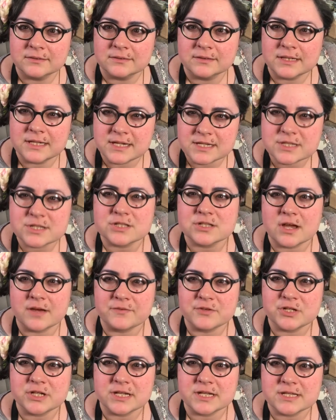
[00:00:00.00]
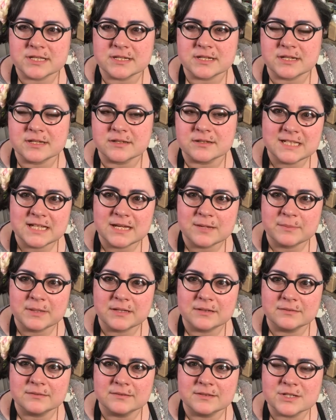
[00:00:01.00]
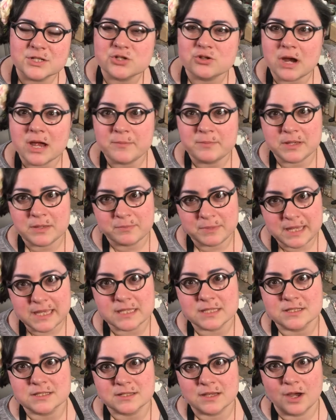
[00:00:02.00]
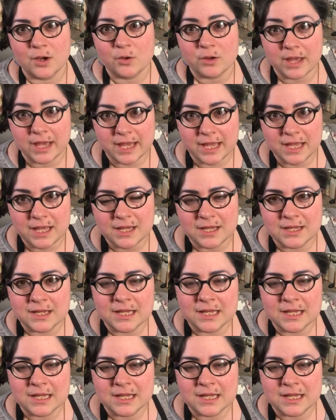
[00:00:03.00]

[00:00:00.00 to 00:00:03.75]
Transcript: It is a soft G, isn't it? Damn it. Stripy beets, okay?